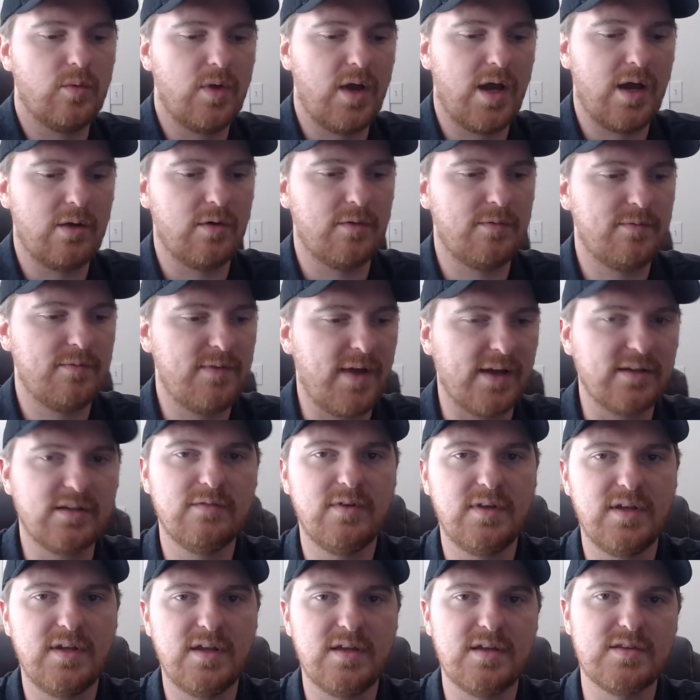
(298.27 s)
how
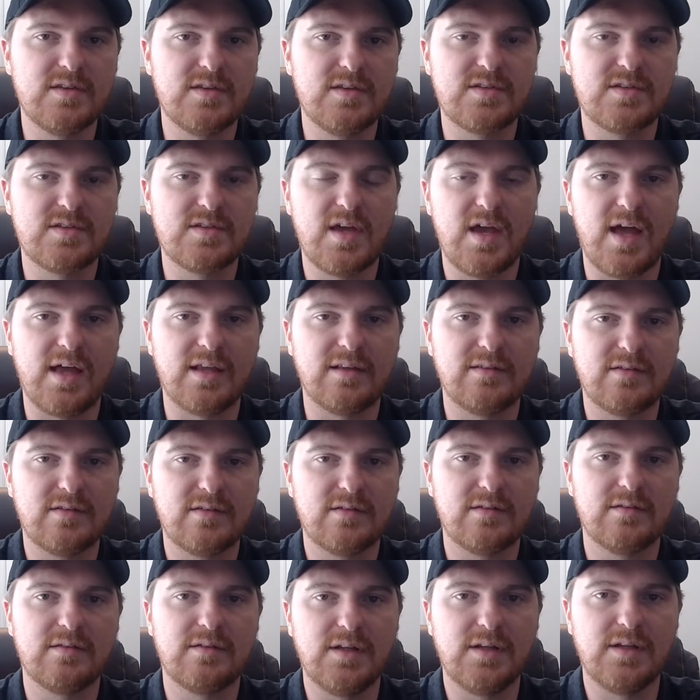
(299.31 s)
effective it is at
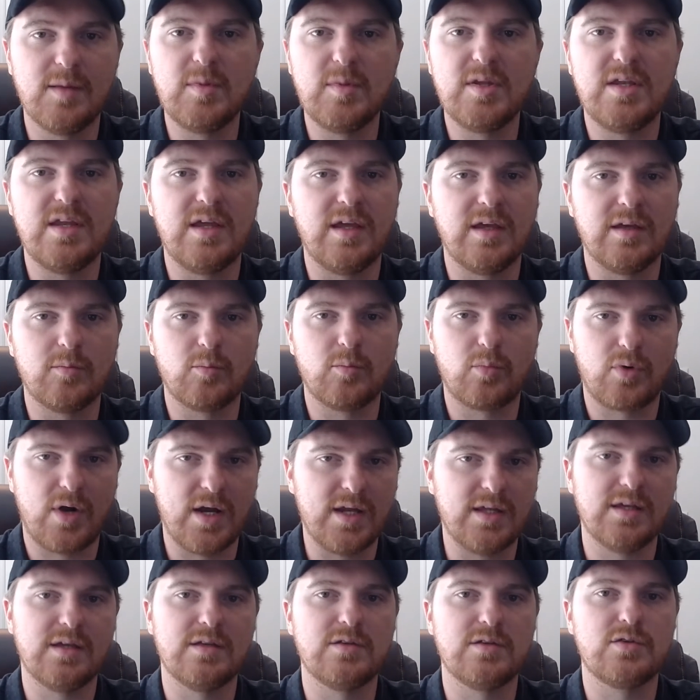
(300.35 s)
limiting
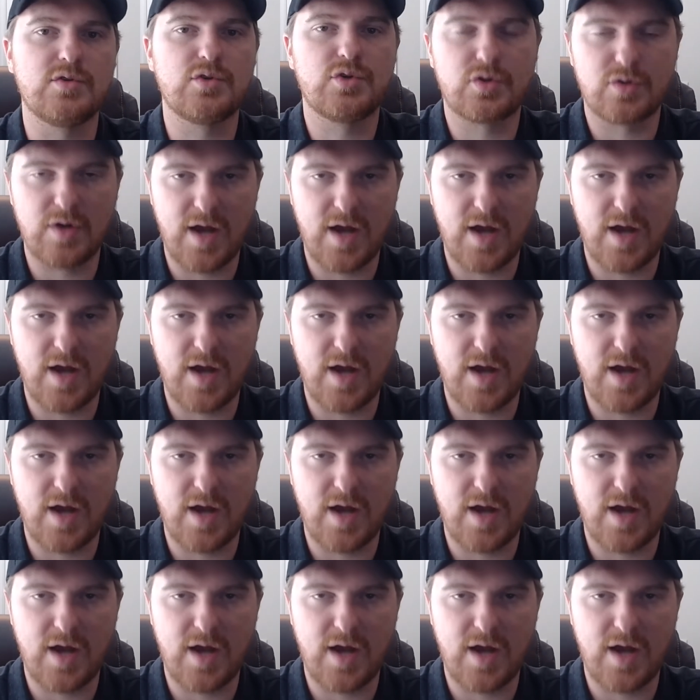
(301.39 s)
breakage,